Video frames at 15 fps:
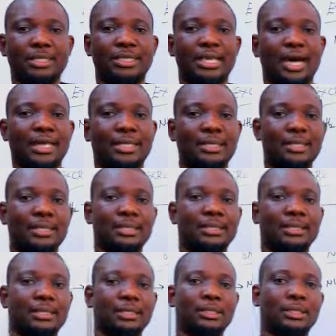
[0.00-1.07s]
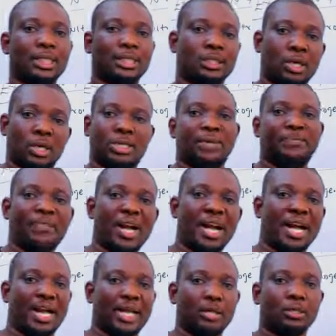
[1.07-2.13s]
that
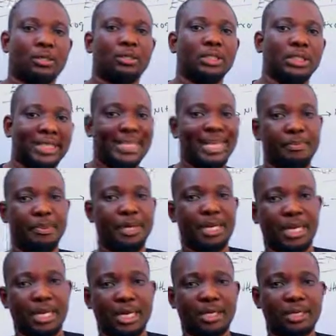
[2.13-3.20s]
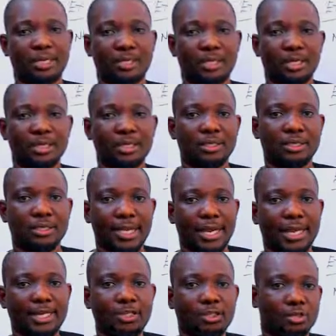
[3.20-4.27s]
detoxify or deaminate,
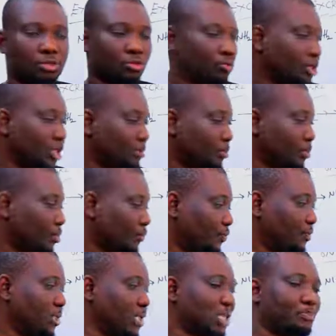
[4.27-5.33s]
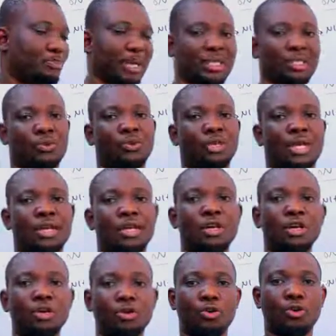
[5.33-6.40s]
tend to remove this particular
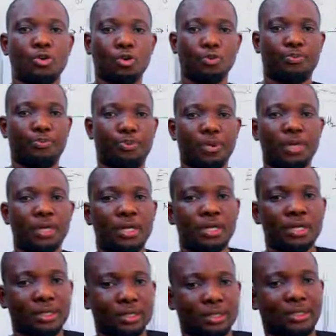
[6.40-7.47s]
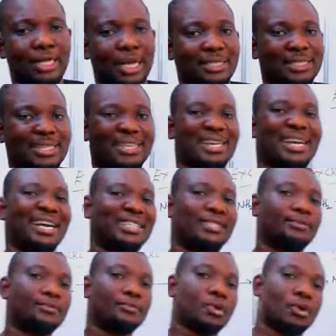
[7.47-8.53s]
group that
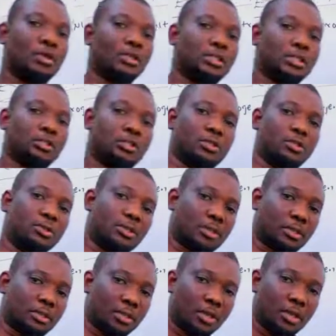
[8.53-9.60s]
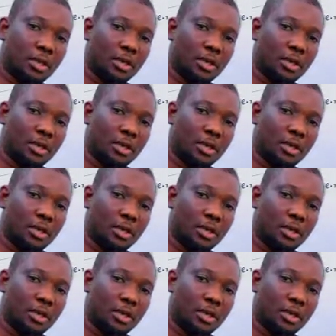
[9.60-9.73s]
can constitute